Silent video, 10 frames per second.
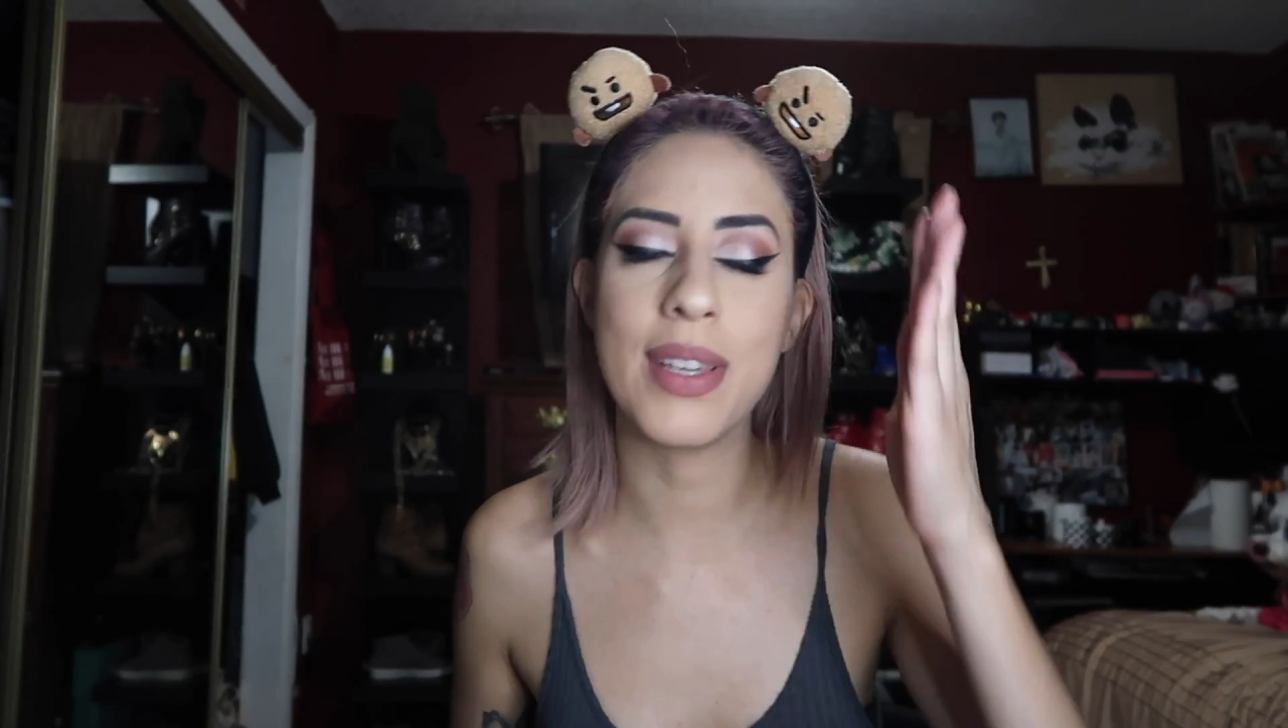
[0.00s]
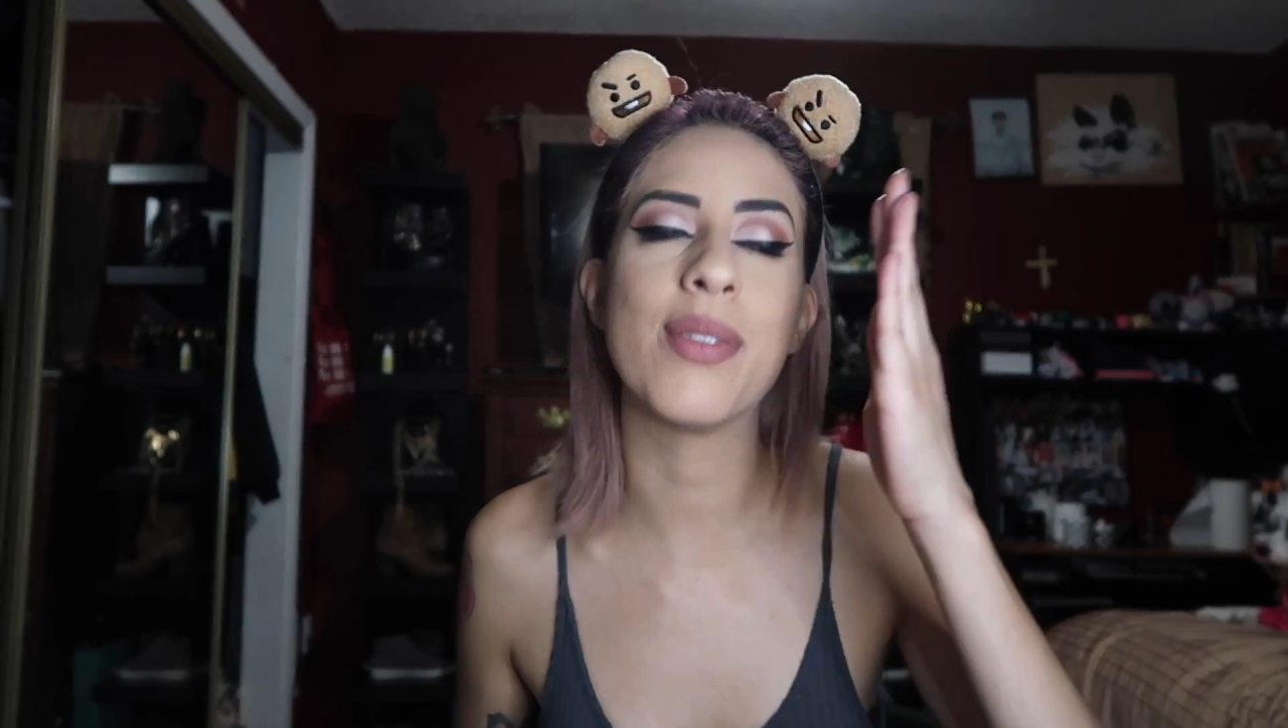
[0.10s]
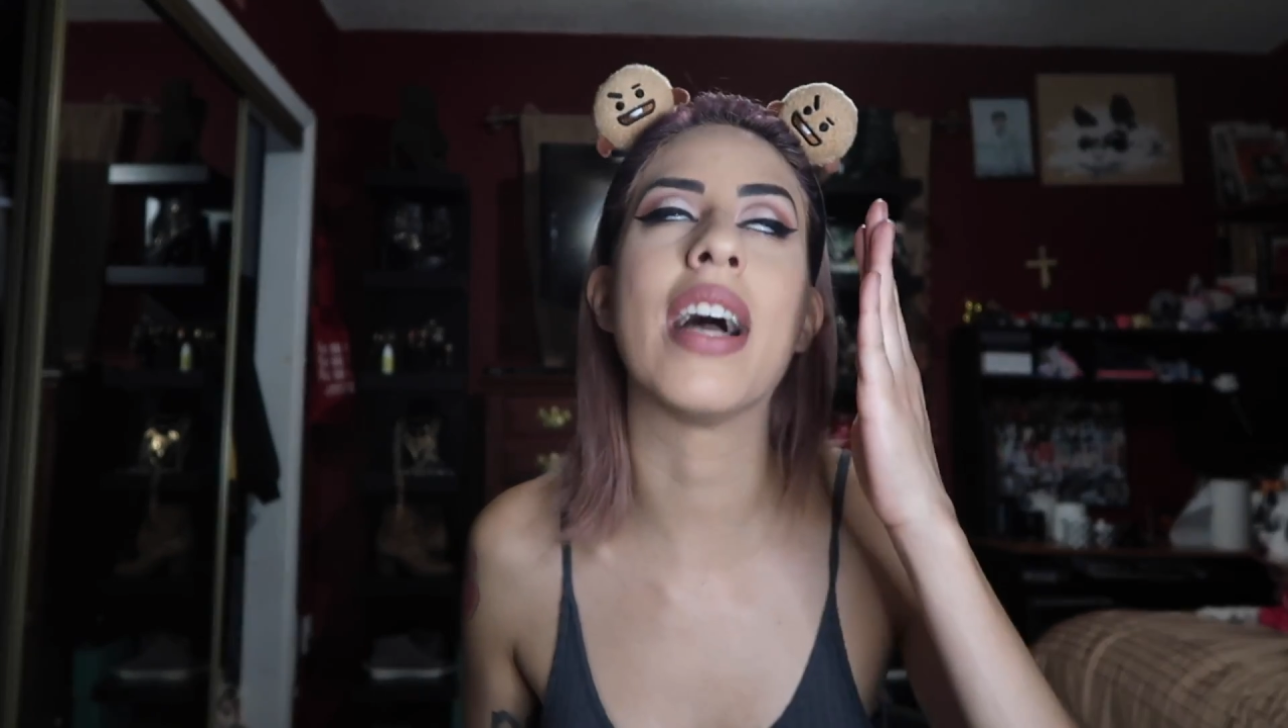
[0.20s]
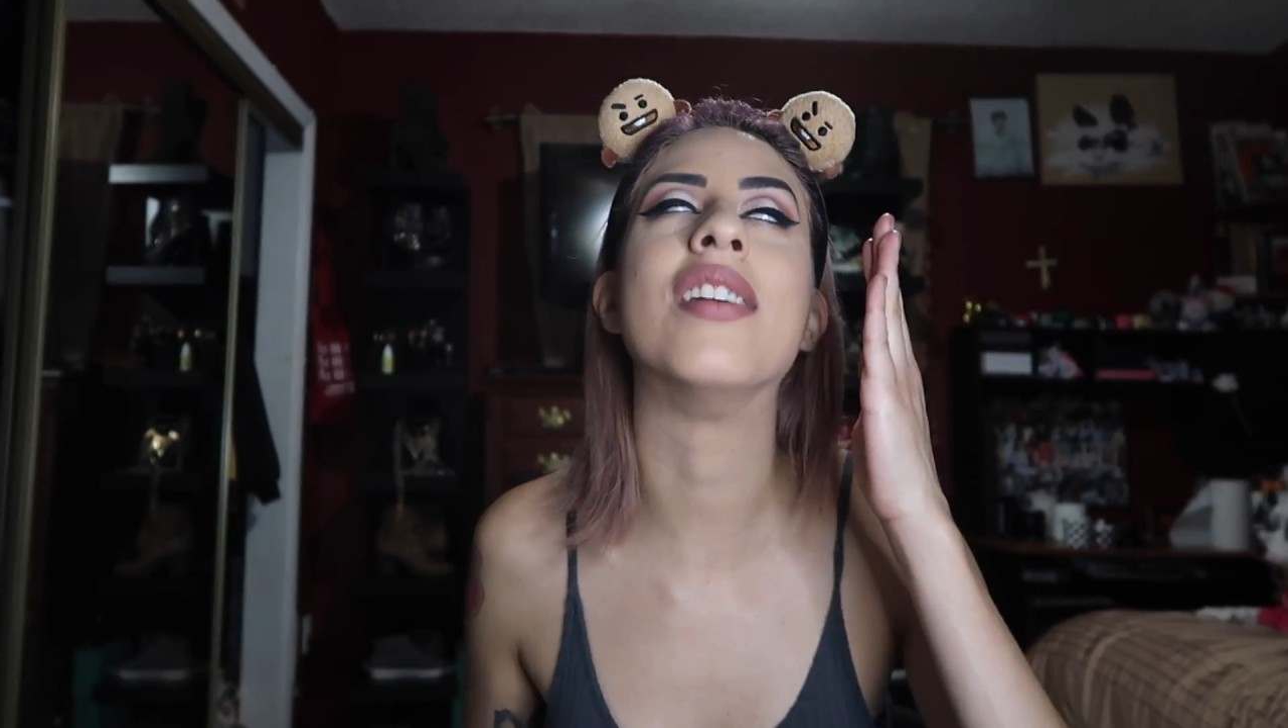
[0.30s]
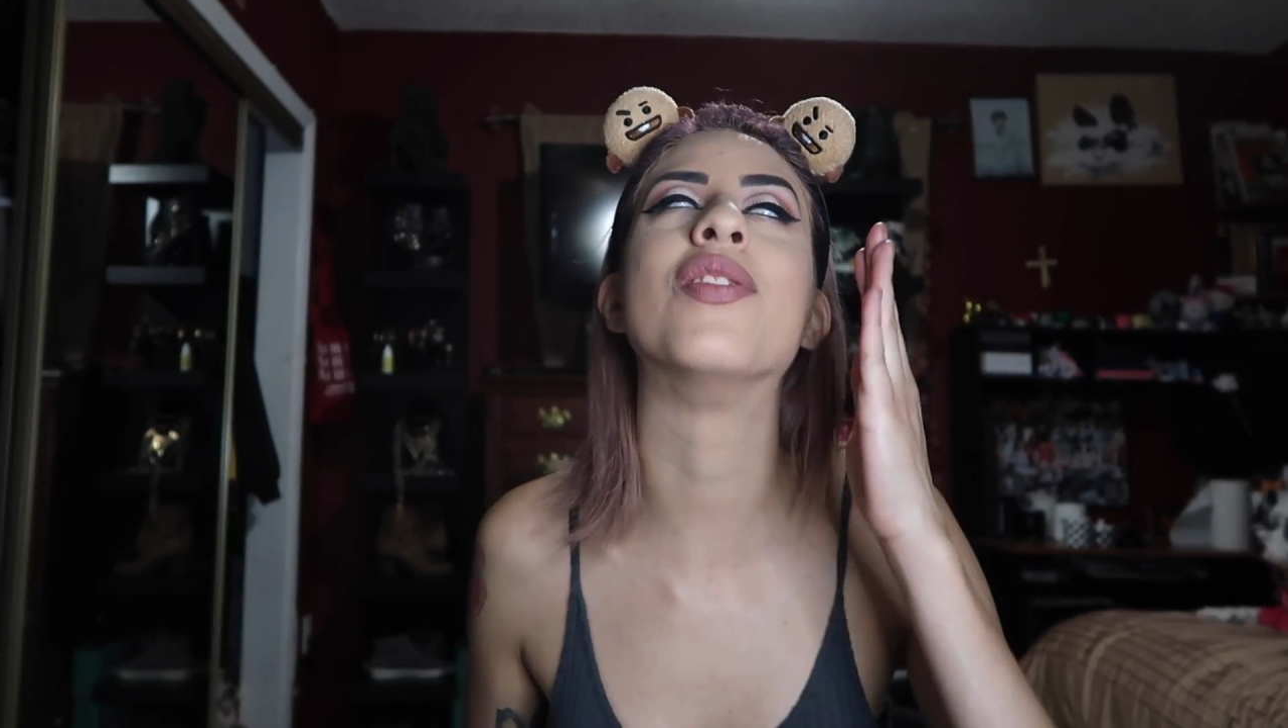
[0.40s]

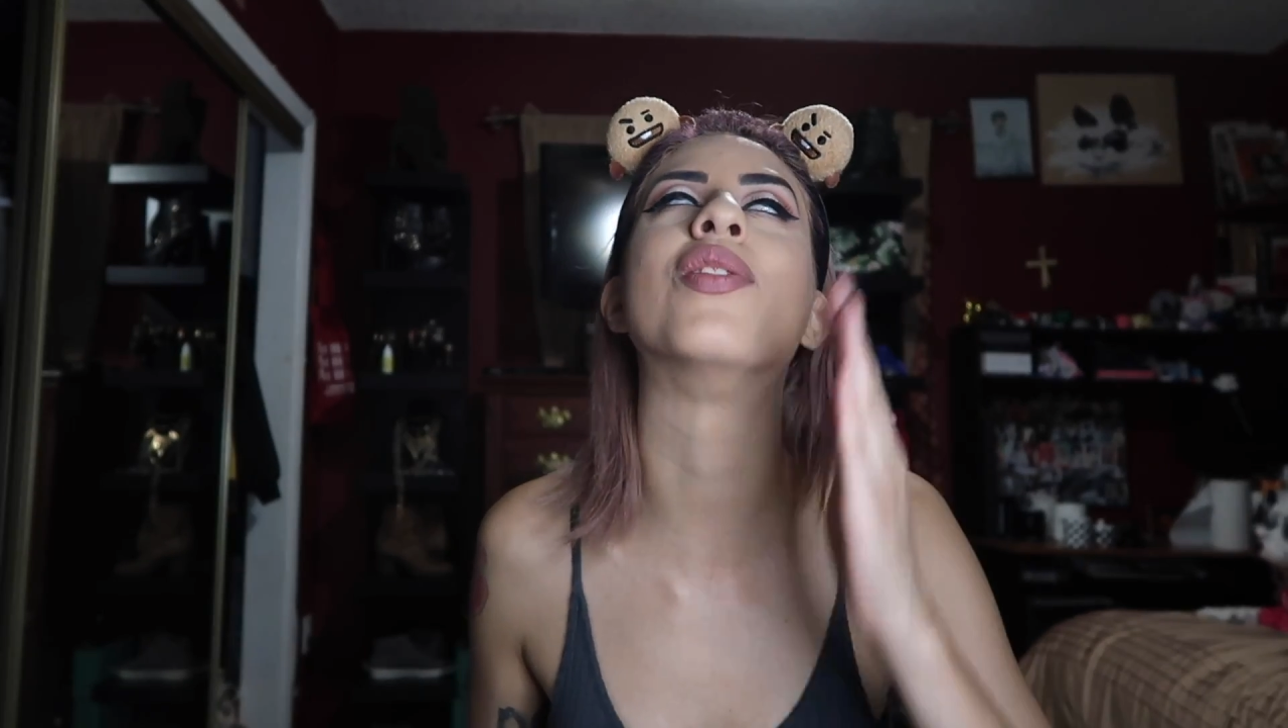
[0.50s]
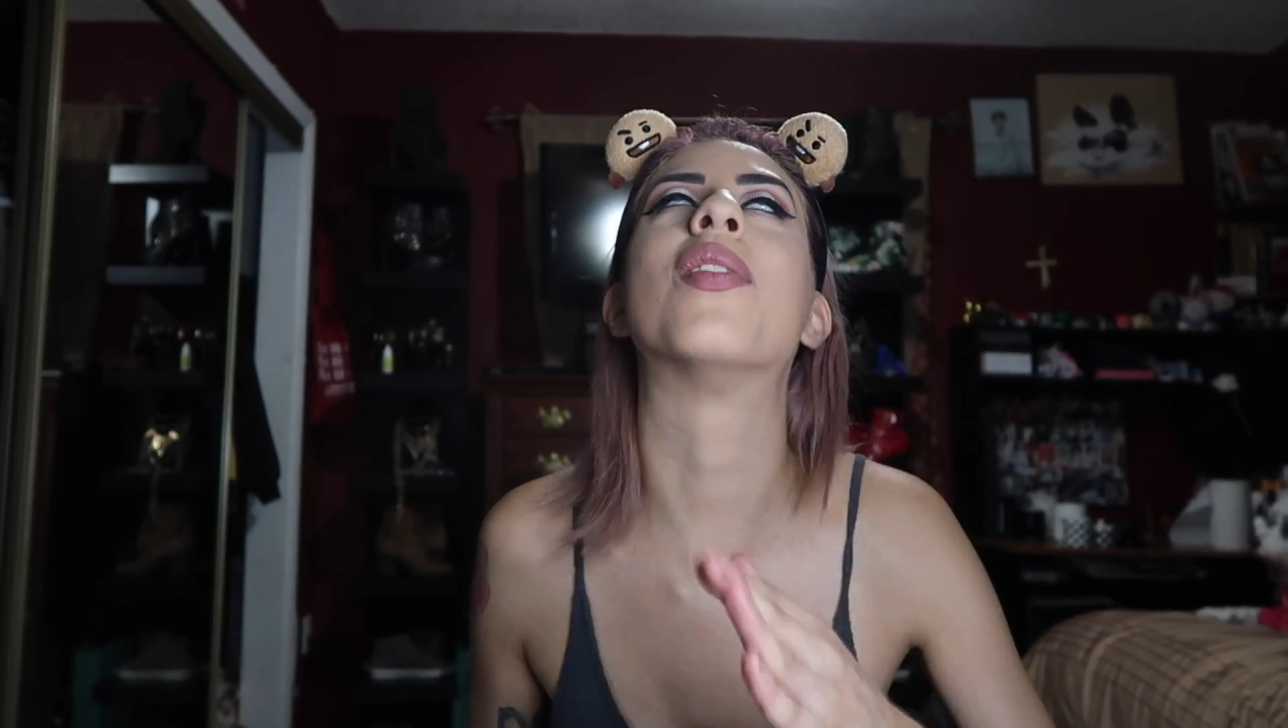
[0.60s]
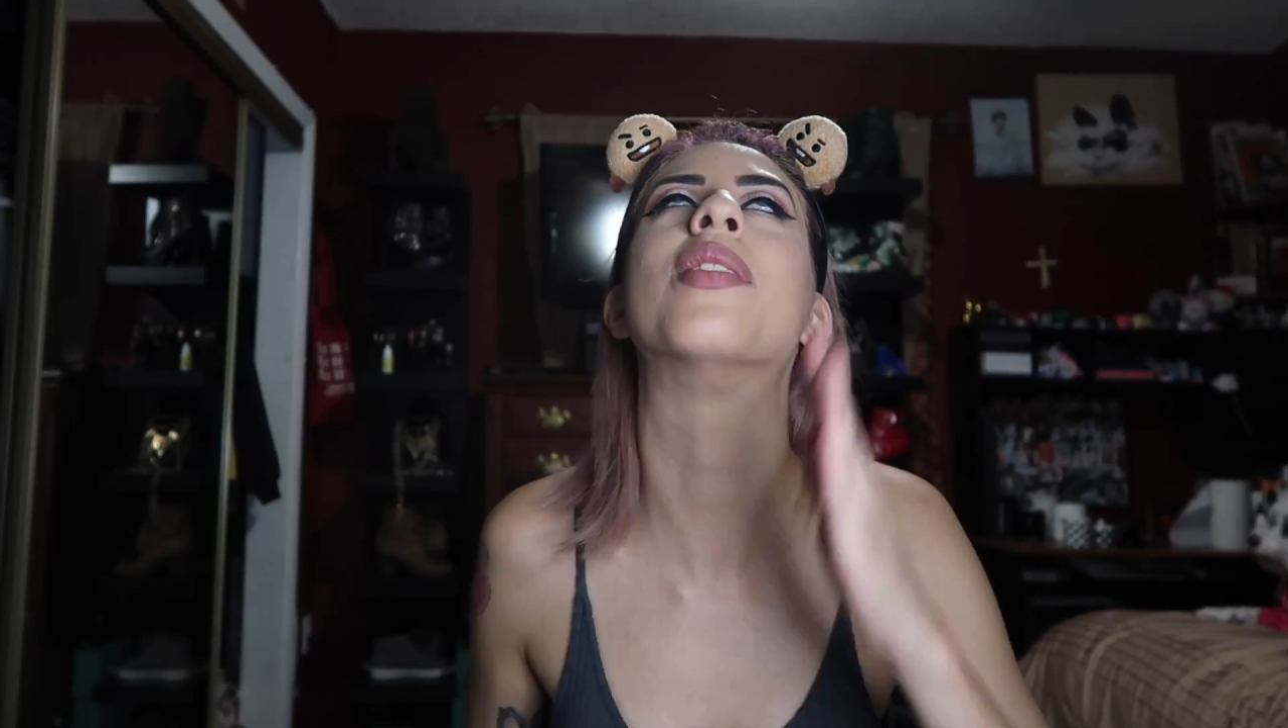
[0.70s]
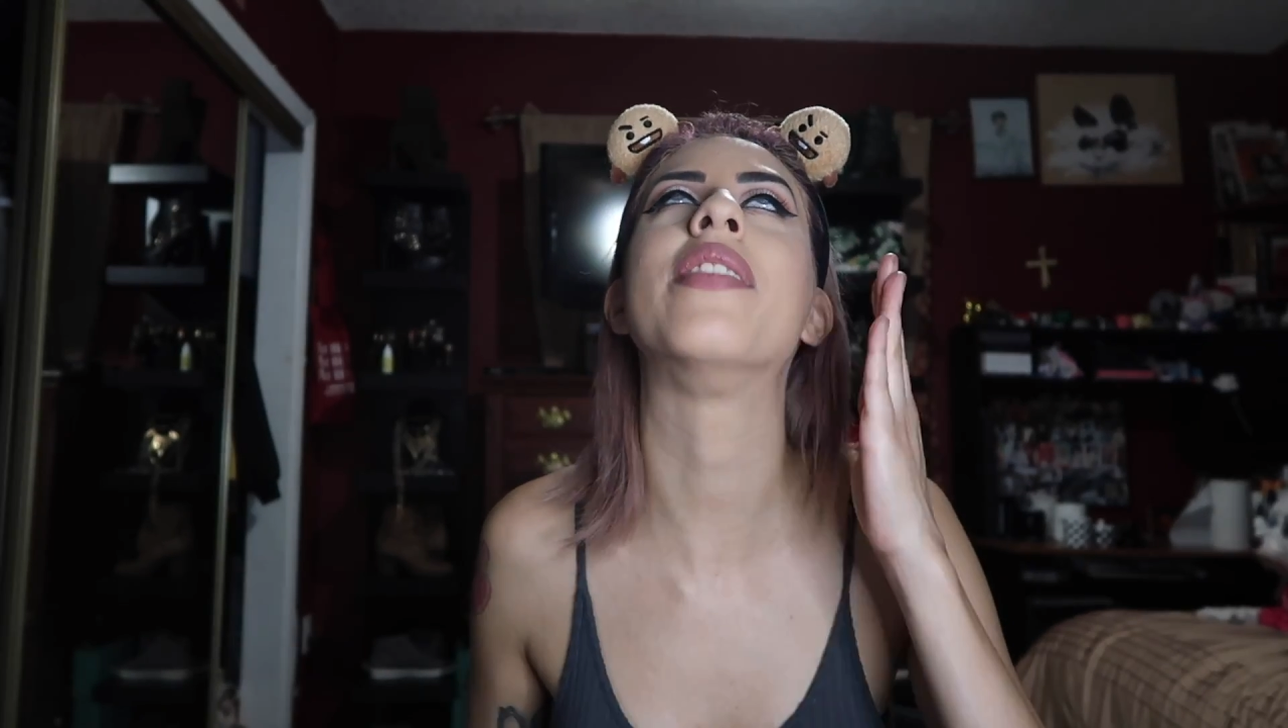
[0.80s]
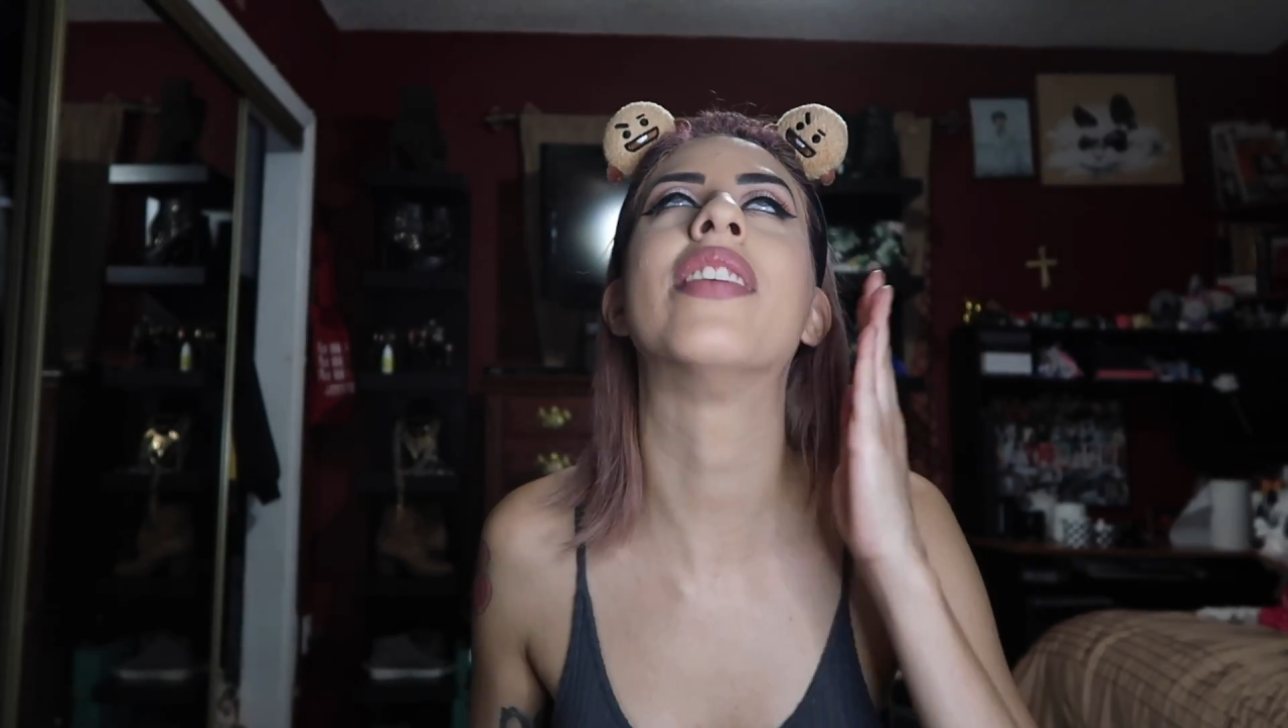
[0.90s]
You guys
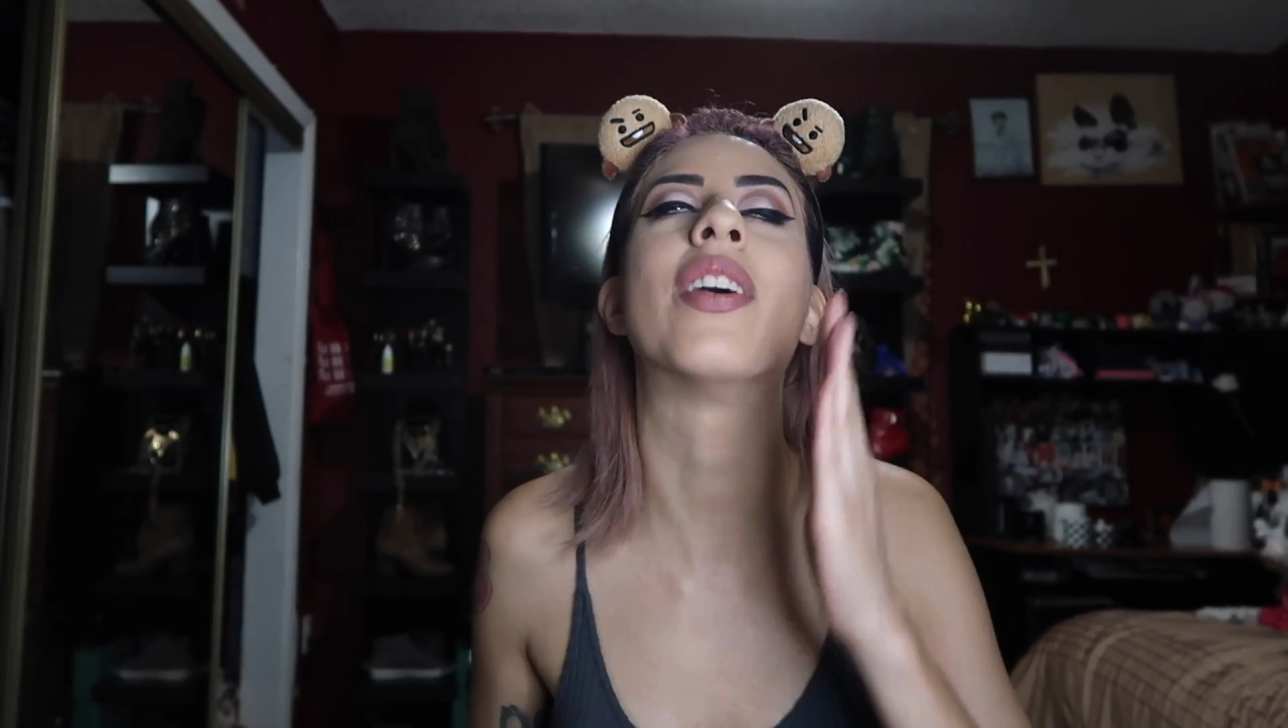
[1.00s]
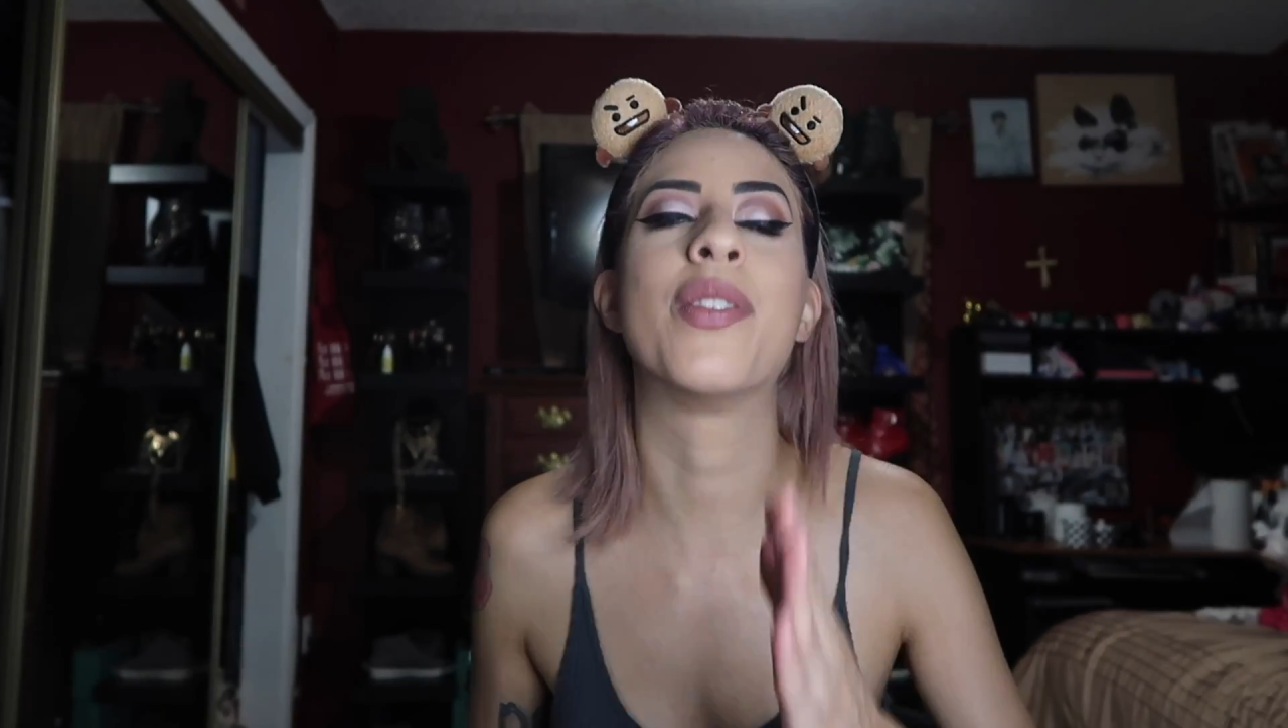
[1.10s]
don't even